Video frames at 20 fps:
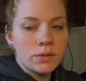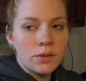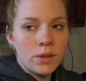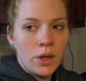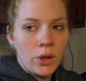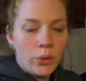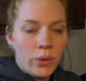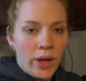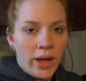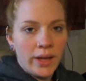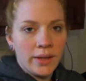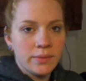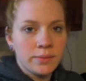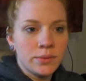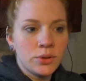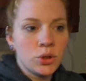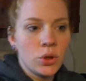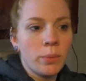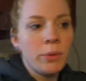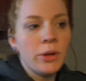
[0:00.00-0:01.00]
Okay,
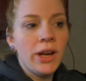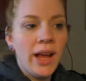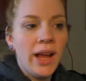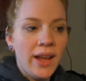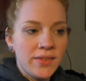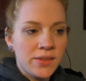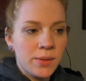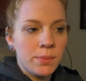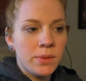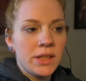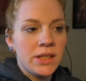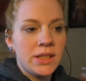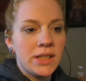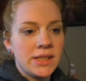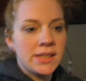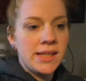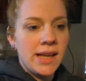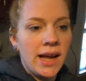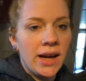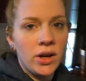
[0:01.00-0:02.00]
so I'm gonna have something to
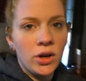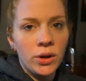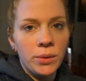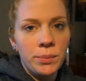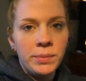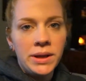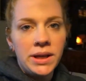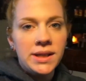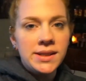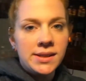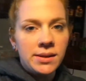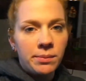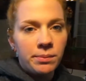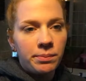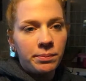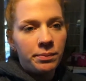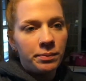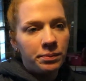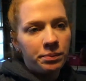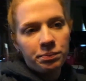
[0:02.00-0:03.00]
snack on because
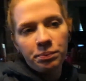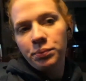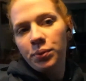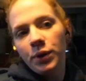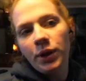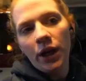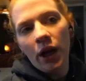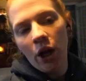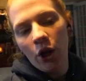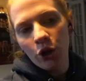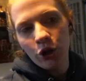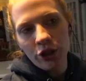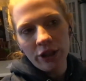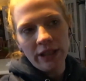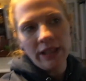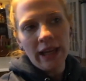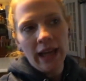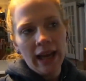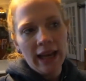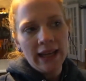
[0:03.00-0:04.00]
I'm pretty
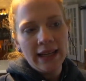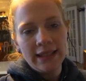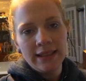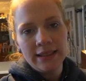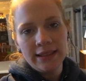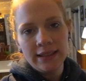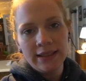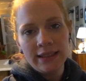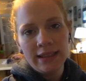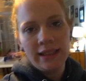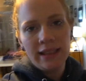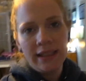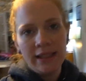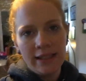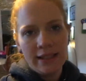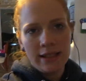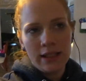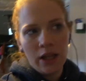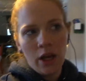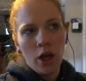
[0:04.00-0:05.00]
hungry, and
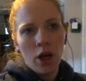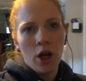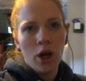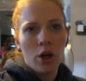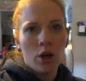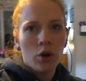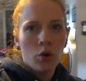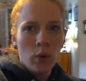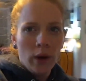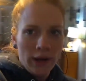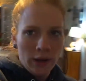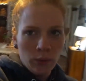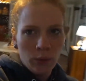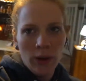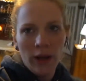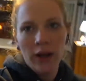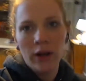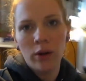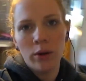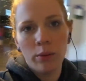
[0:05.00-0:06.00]
it's quite a
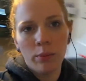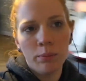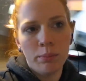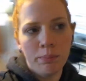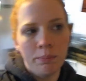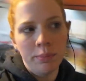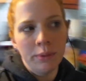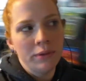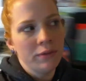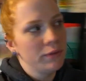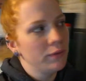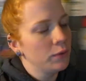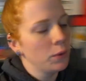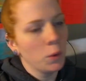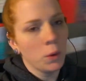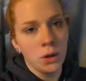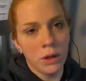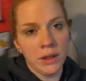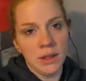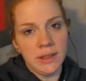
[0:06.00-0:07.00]
while
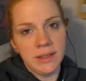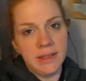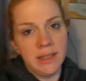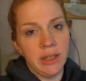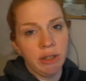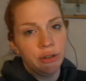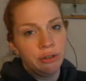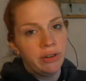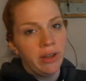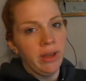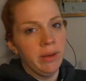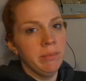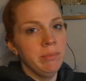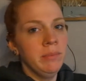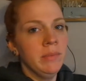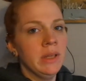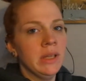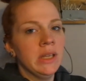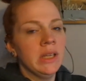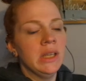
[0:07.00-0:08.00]
before dinner
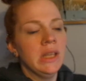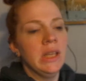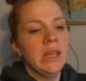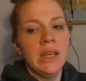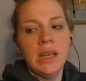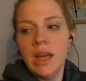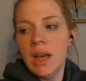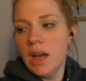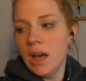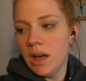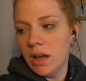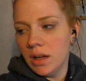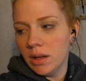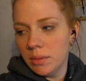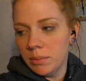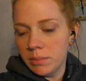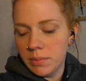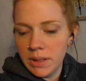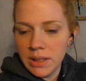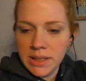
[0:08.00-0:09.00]
time.
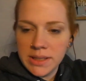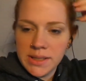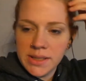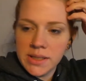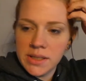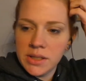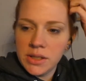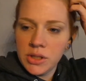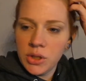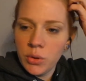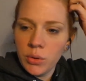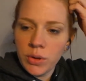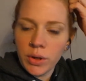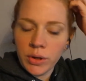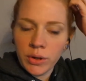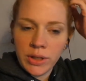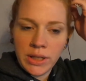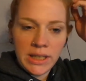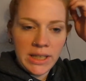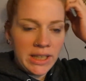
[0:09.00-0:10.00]
It's
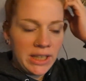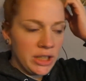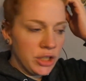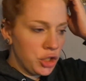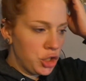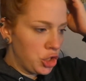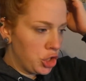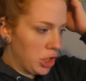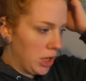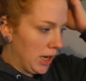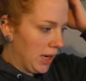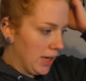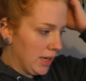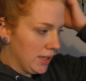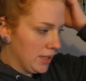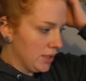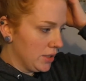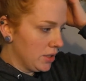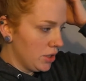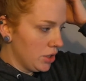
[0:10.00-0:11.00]
2:30-ish,
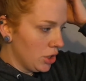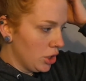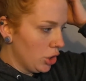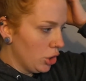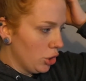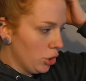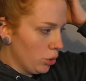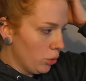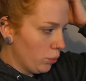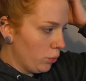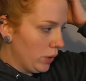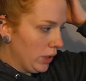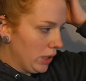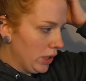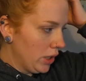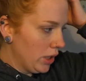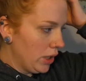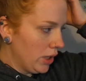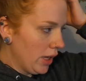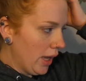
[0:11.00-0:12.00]
and
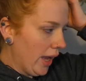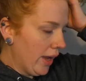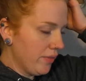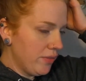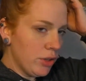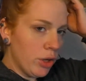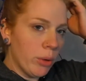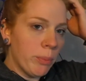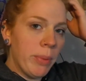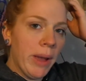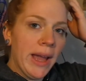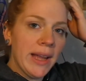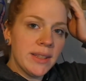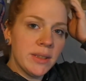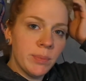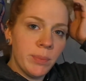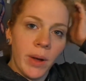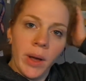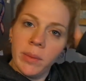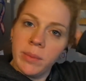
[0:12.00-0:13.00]
we have to go back
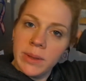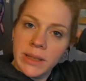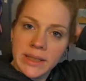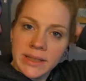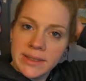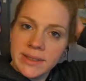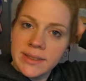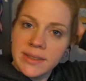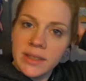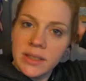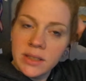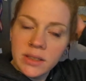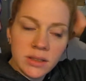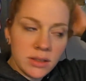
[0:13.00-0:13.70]
to Publix.